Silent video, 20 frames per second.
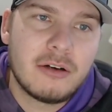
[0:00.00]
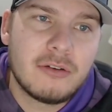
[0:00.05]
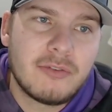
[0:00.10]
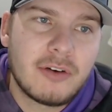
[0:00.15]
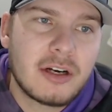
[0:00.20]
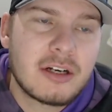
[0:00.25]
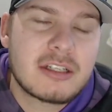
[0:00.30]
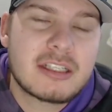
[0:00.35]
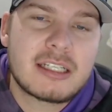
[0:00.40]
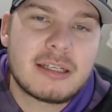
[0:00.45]

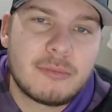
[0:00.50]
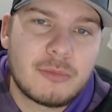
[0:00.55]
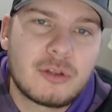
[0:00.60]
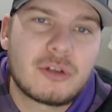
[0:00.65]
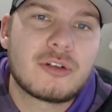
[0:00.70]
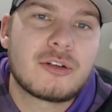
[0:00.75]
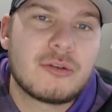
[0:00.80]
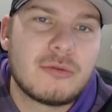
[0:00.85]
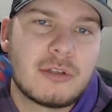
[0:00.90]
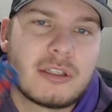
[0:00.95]
Very similar
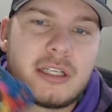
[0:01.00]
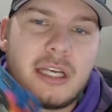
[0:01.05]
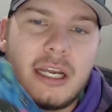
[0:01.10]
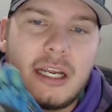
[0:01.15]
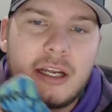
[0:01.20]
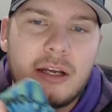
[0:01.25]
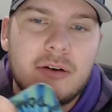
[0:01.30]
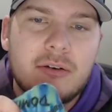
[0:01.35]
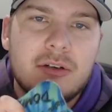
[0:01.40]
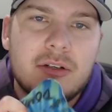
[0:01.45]
to a
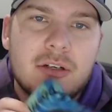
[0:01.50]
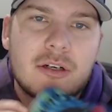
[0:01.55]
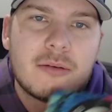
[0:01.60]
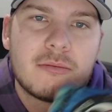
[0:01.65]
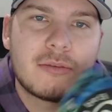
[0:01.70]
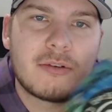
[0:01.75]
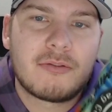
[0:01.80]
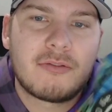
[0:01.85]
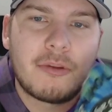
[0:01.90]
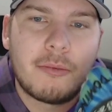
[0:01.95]
tango in
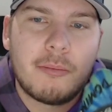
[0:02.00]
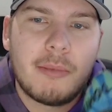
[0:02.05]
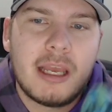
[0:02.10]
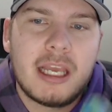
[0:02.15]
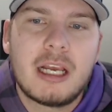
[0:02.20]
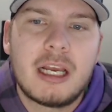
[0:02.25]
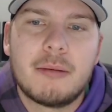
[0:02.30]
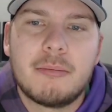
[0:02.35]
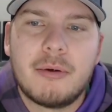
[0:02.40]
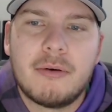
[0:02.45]
terms of the
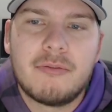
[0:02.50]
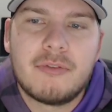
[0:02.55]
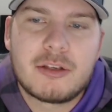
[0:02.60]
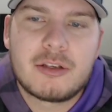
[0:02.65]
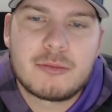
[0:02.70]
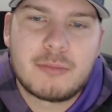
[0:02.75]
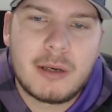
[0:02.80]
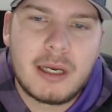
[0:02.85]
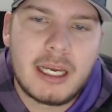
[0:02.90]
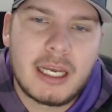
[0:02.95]
makeup of this
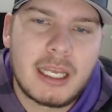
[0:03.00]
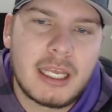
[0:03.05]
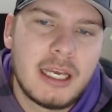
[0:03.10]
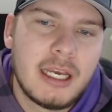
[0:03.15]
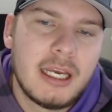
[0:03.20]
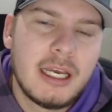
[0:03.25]
bag.